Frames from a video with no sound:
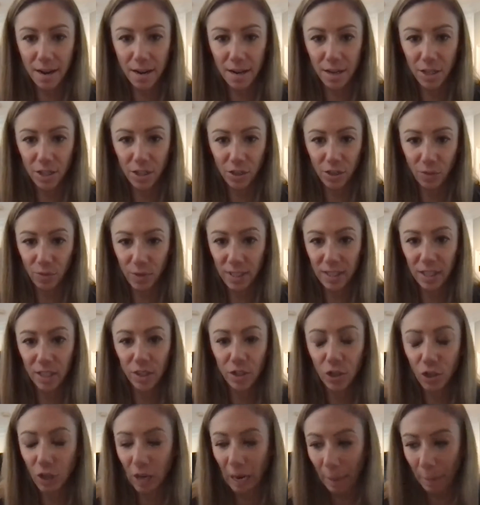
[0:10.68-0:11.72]
just a recent
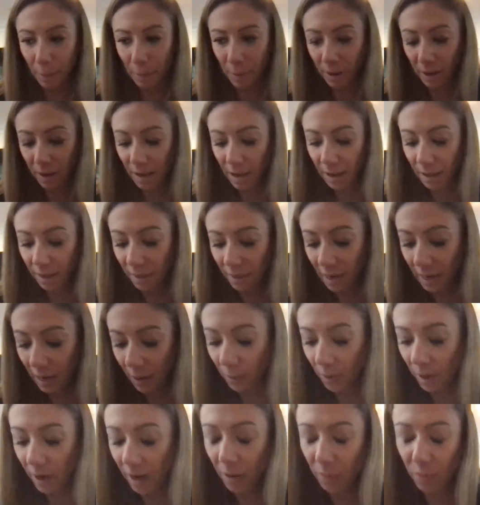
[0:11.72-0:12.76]
trip that I
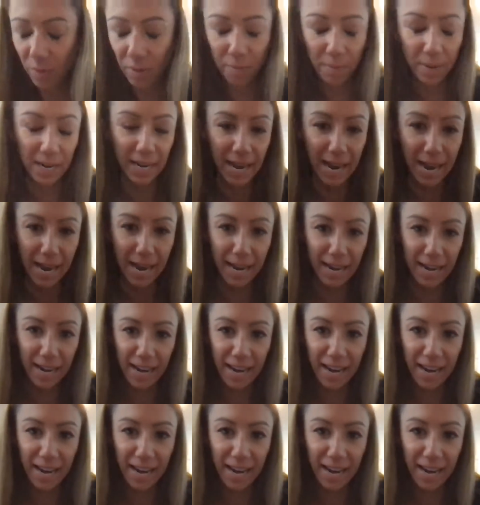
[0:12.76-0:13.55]
went on with my dad.